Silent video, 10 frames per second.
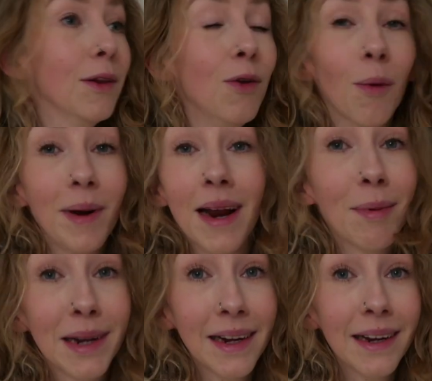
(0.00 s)
not being
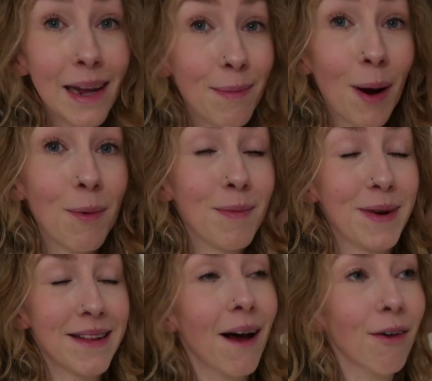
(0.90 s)
able to keep up with
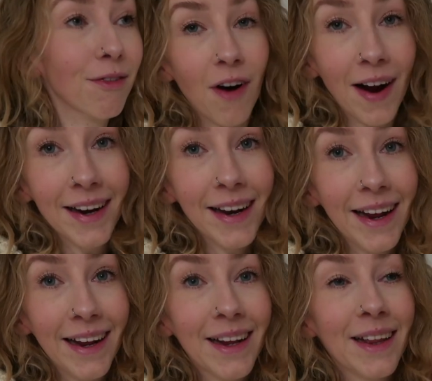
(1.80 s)
myself.
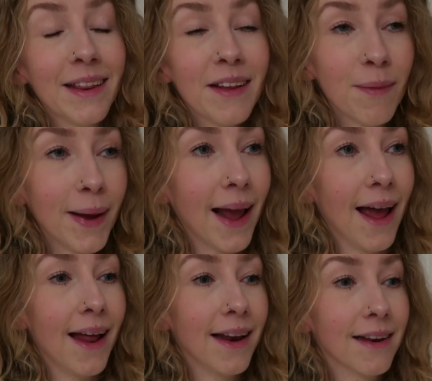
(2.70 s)
Finally, this
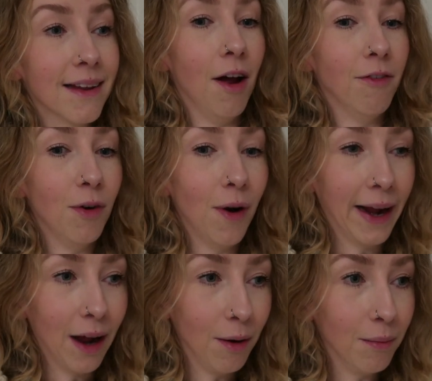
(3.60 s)
weekend, I feel
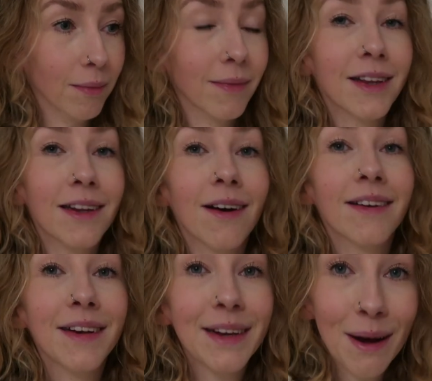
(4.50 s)
like I'm
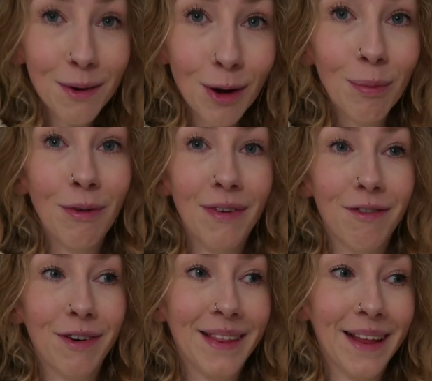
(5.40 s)
starting to get on top of
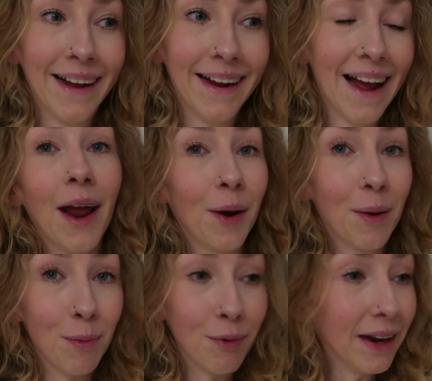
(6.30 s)
everything, and I
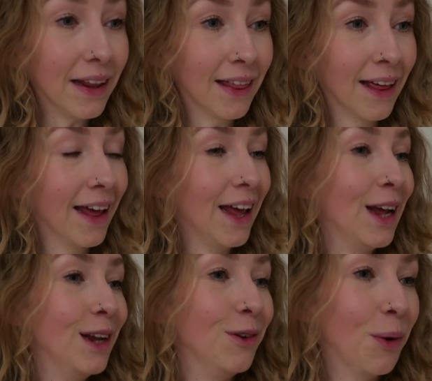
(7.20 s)
can breathe,
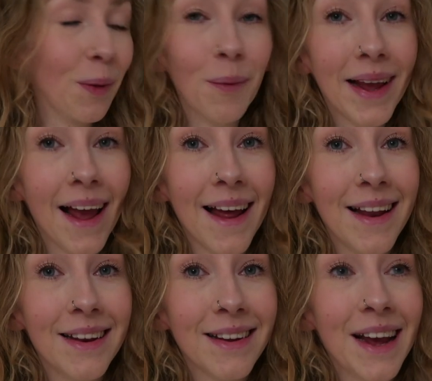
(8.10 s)
enjoy the
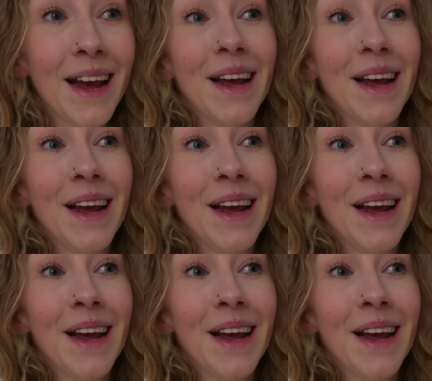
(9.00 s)
weekend,